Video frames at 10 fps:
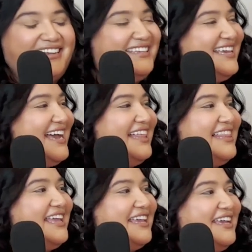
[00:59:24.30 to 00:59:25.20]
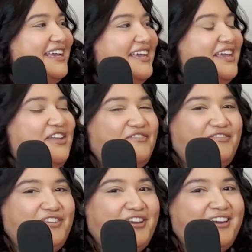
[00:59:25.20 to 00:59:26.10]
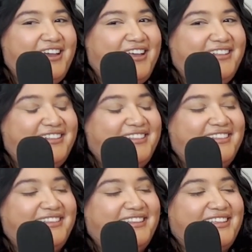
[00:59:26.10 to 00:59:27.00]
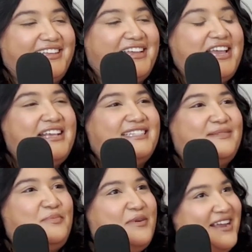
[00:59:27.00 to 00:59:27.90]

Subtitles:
Yeah, like if you're not expressing